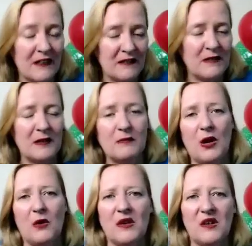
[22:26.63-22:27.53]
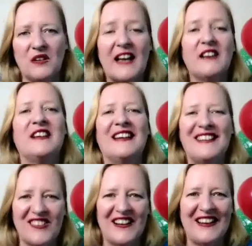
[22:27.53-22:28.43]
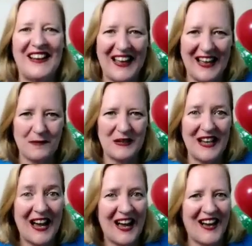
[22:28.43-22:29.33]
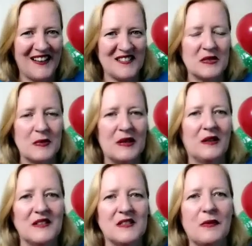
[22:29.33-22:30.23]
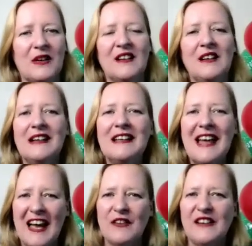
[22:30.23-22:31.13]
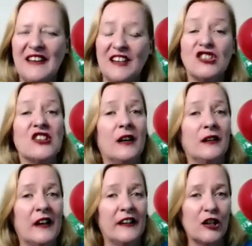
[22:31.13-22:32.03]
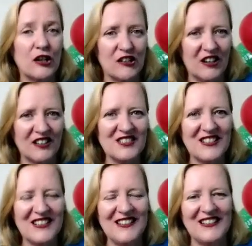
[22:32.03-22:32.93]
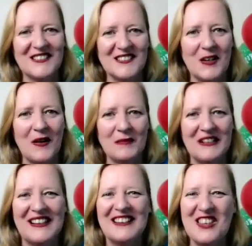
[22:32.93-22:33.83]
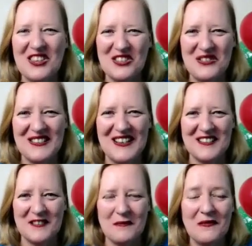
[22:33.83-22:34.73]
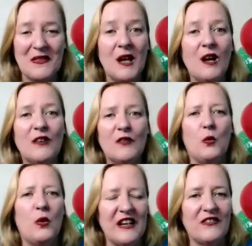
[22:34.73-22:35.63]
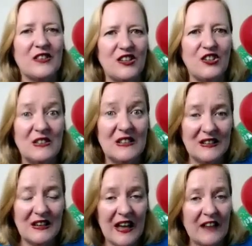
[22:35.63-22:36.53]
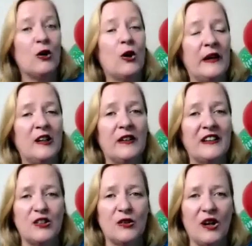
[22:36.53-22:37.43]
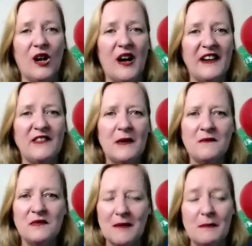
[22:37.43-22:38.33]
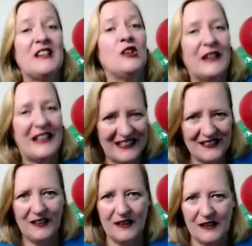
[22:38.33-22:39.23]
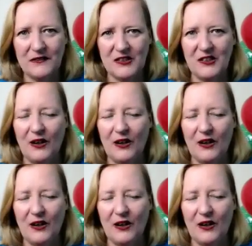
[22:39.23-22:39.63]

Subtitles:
in my world, how you can create a happy heart as well is by having that childlike curiosity and excitement and enthusiasm for whatever you have going on in your life, but your inner life,